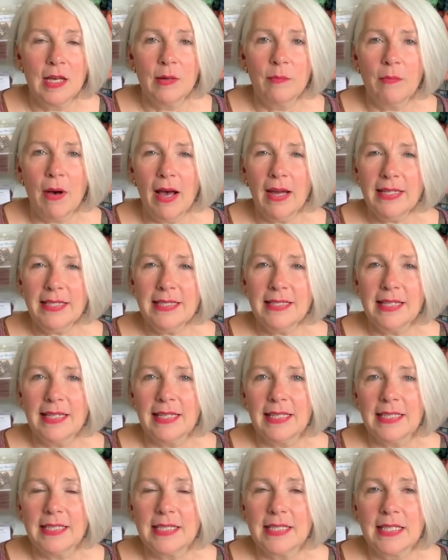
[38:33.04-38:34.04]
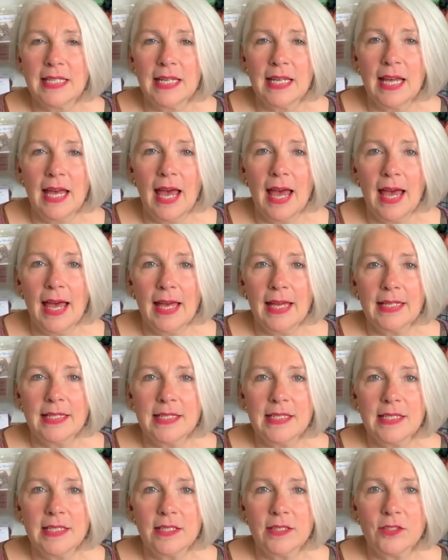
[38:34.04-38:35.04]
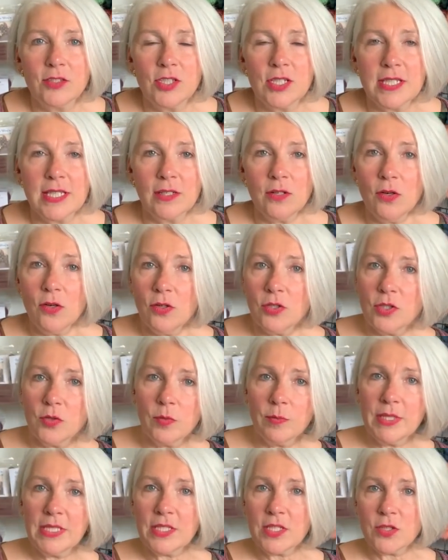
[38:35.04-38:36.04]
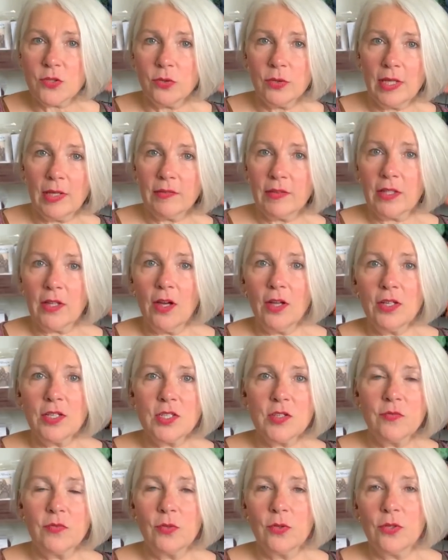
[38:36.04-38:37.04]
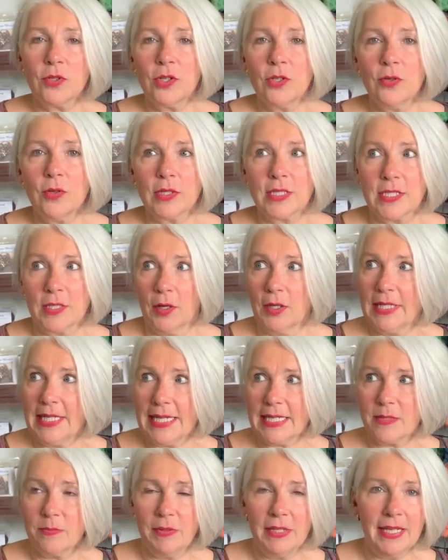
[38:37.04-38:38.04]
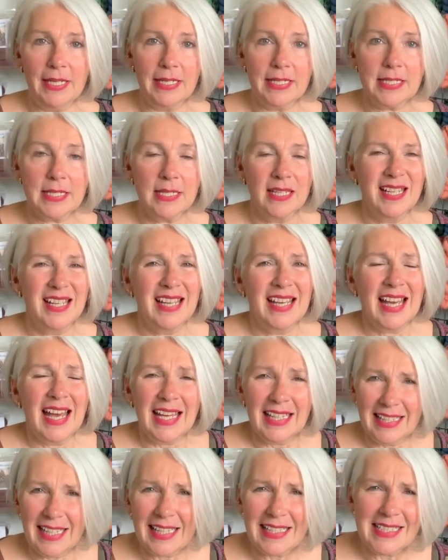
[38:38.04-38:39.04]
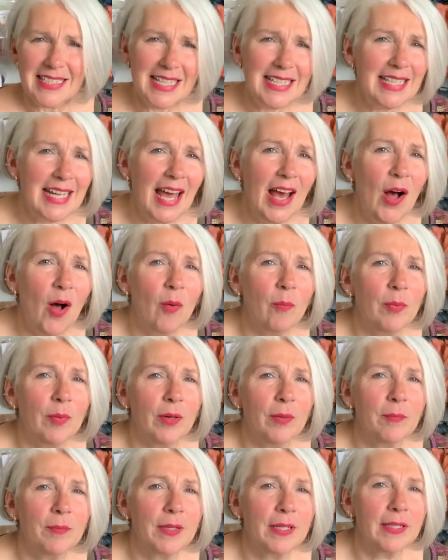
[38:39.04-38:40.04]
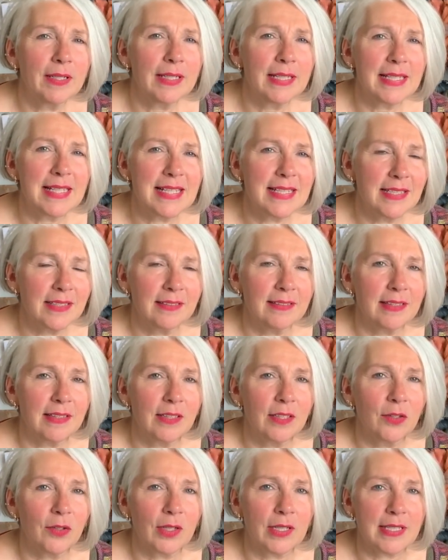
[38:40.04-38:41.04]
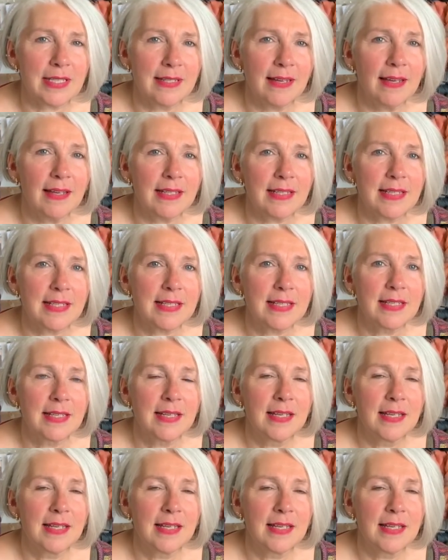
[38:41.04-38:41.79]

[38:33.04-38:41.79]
mine did. And she said, oh, do you want me to sort out the colours for you? I said, yes, please. And that did help, but it still didn't look as nice.